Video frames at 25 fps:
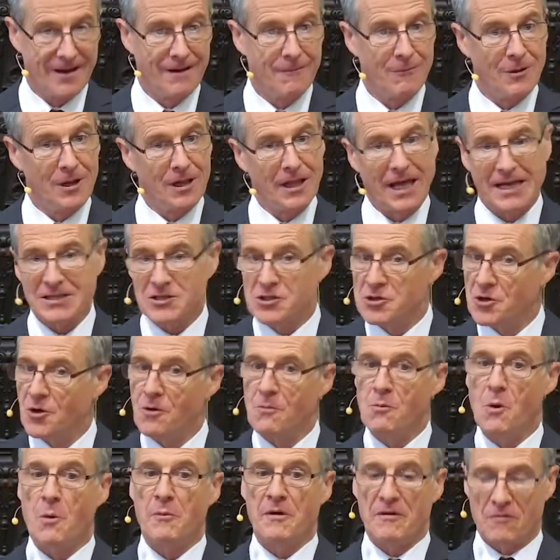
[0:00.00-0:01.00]
Well, that's
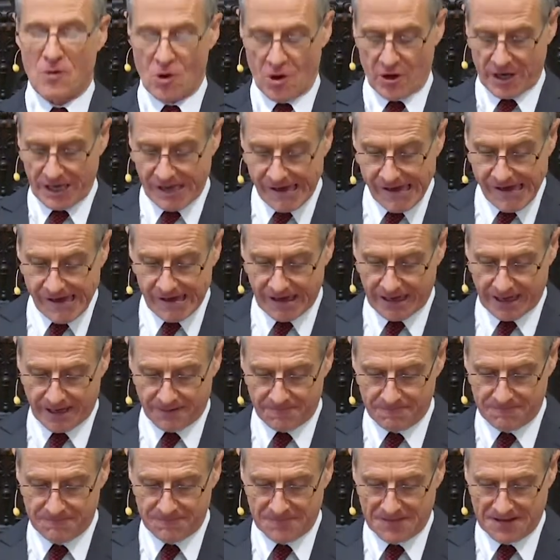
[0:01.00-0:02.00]
not what we've got here.
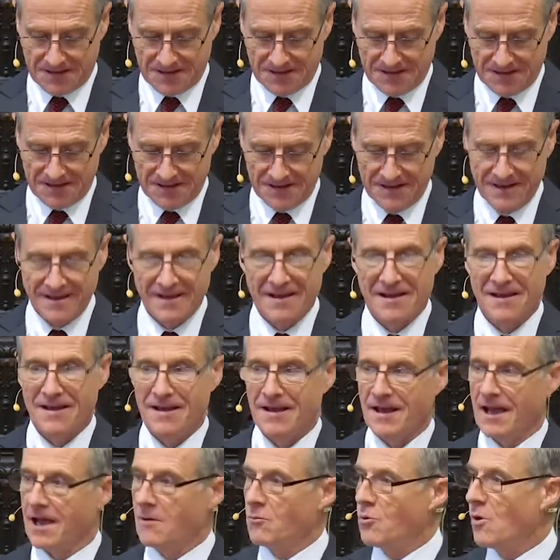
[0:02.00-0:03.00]

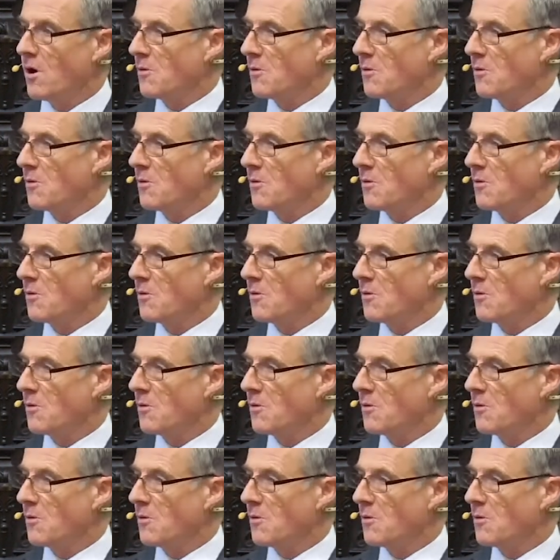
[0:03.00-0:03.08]
And